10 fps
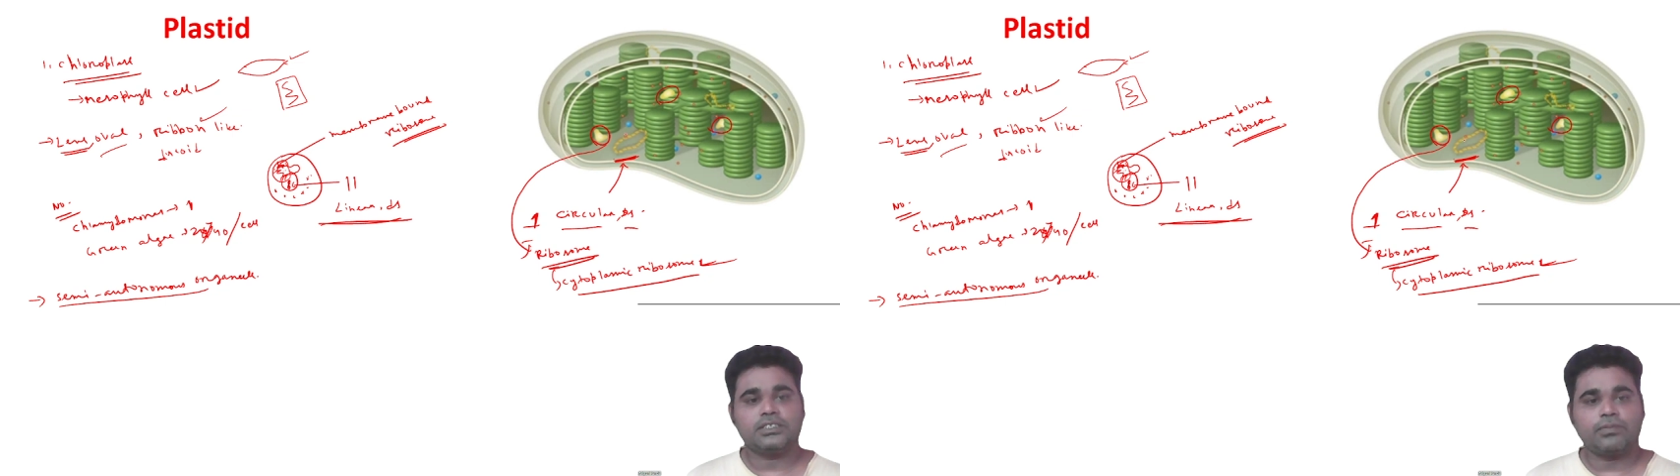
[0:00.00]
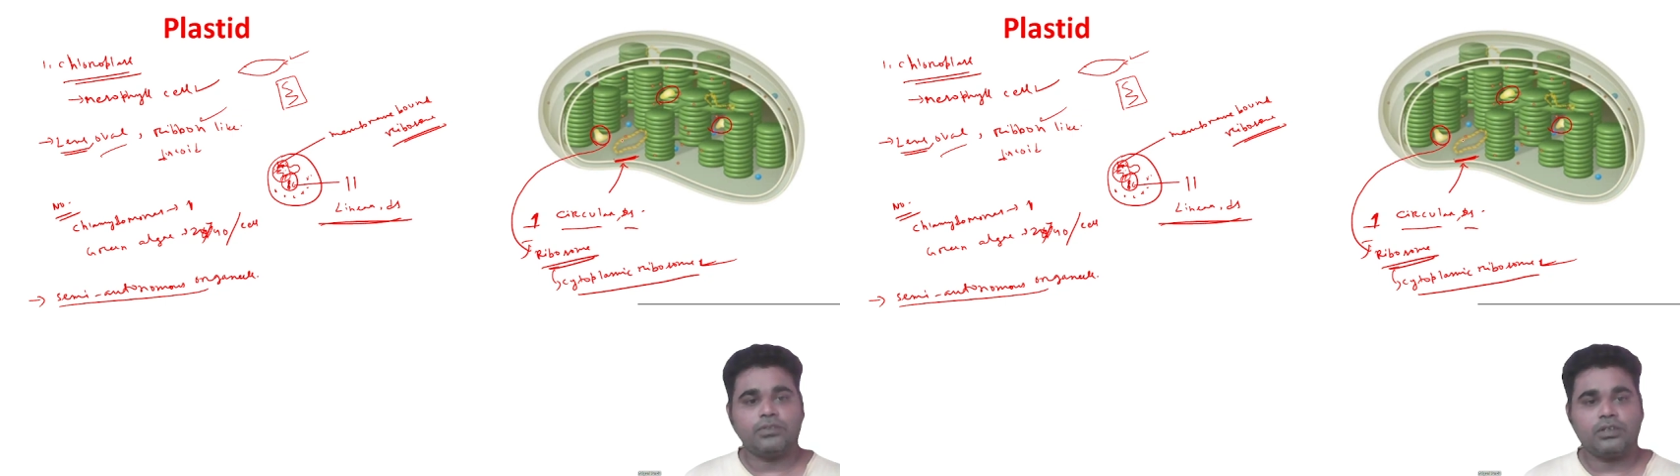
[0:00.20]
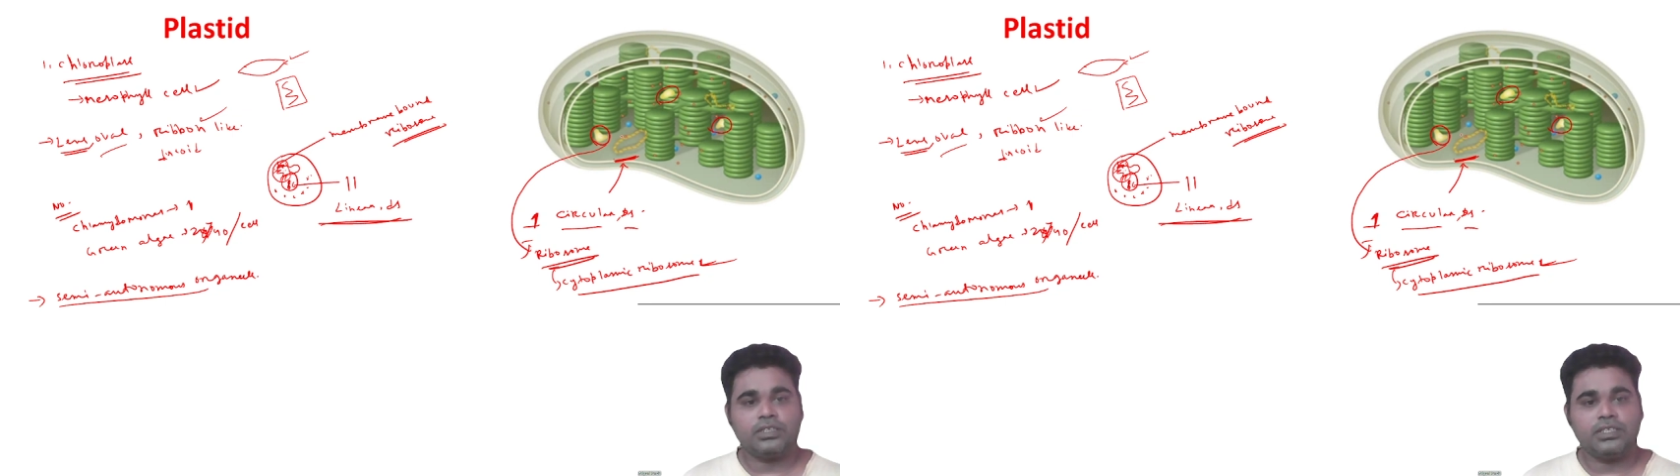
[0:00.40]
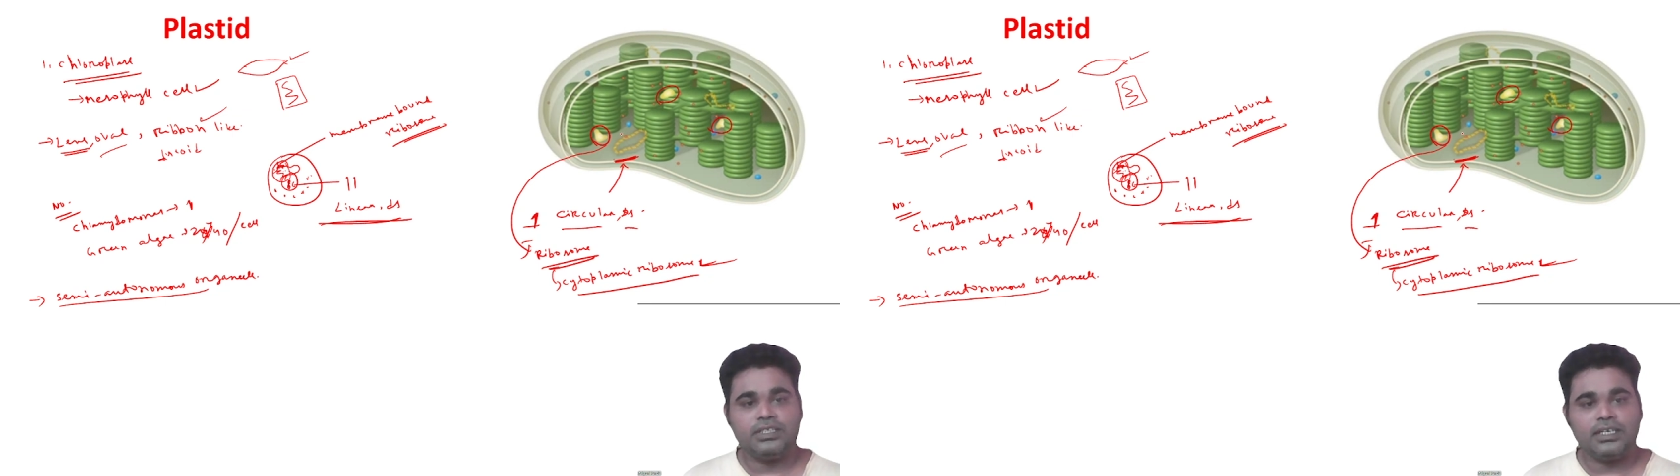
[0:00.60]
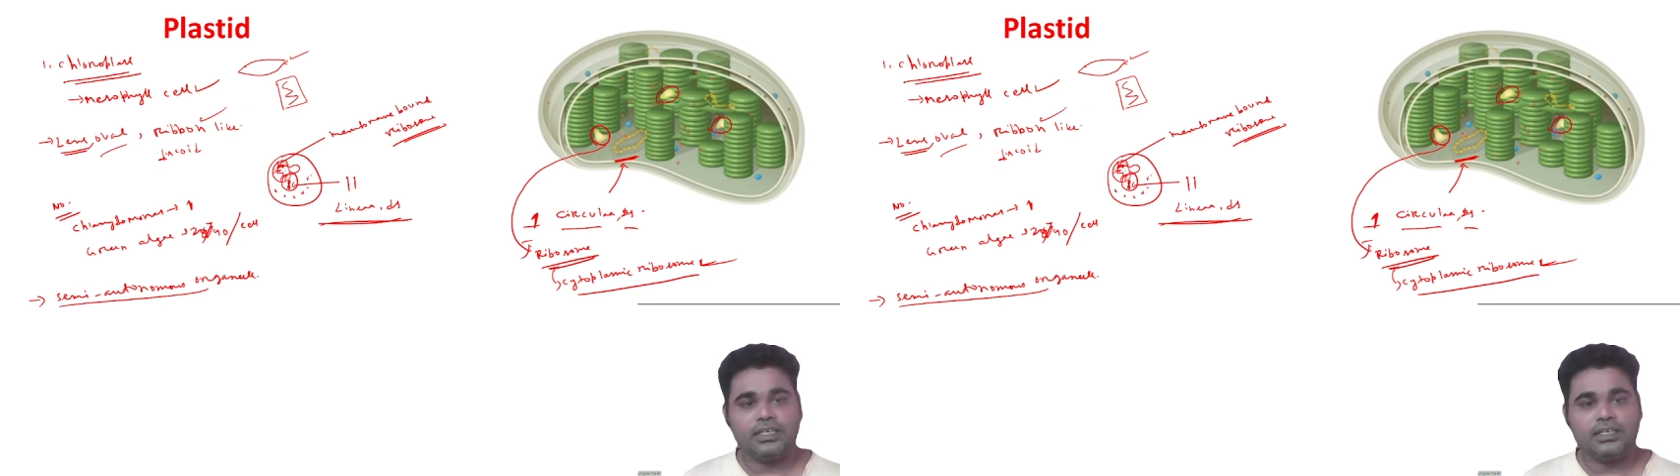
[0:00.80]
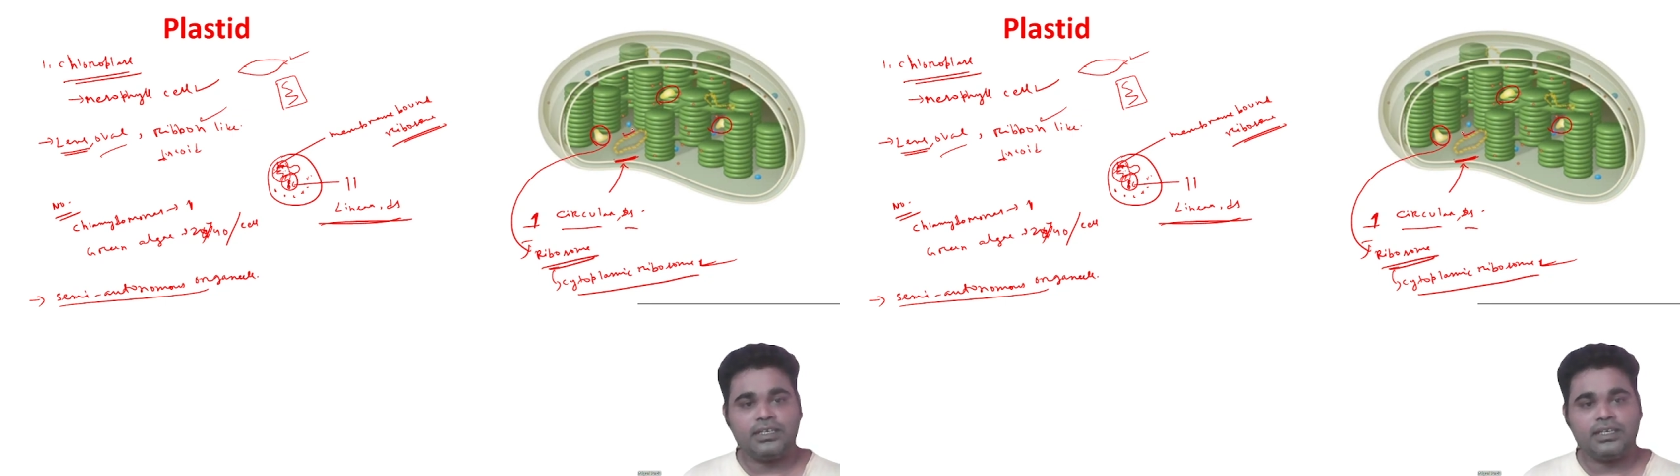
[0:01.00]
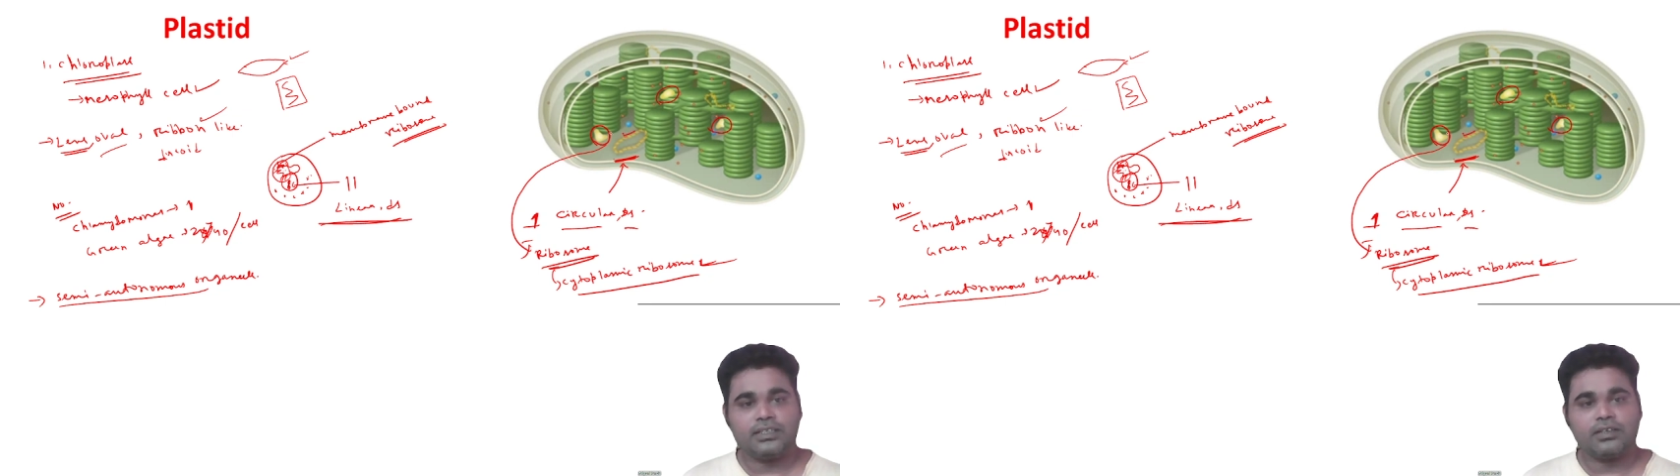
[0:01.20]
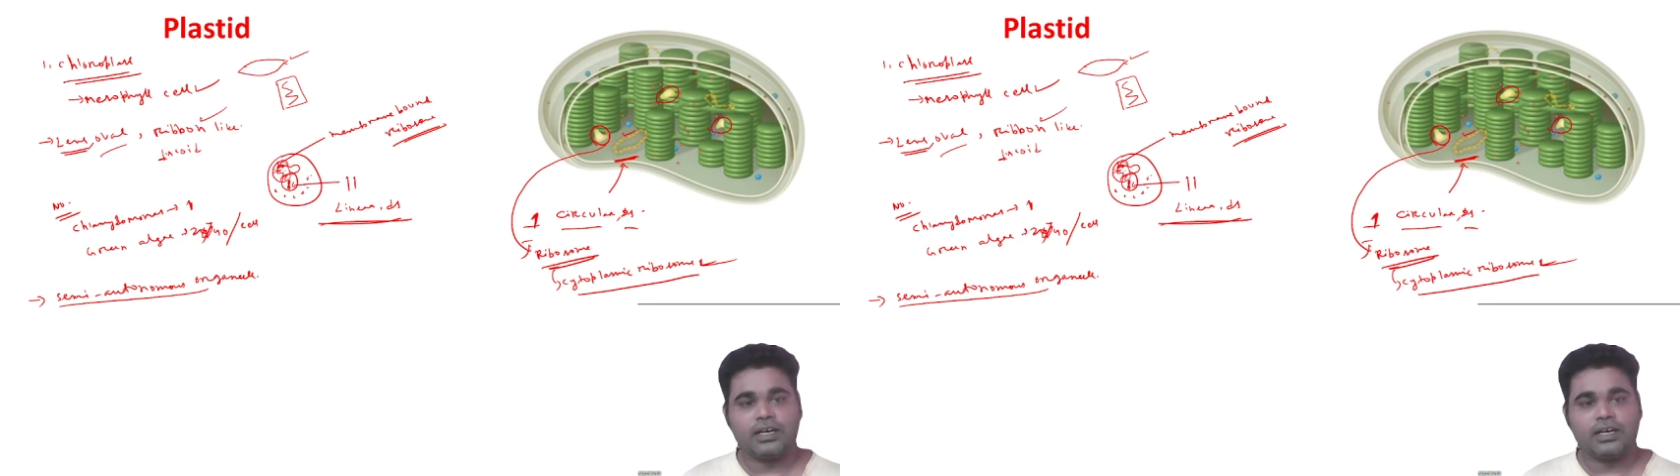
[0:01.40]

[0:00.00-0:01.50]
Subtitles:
of the DNA in the